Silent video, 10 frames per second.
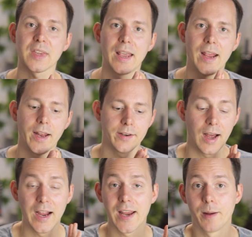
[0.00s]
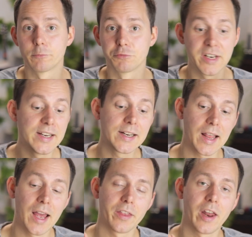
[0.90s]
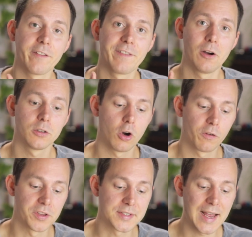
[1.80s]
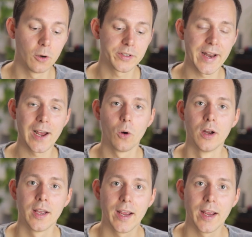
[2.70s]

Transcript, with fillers: and I am really glad that I found all of this out now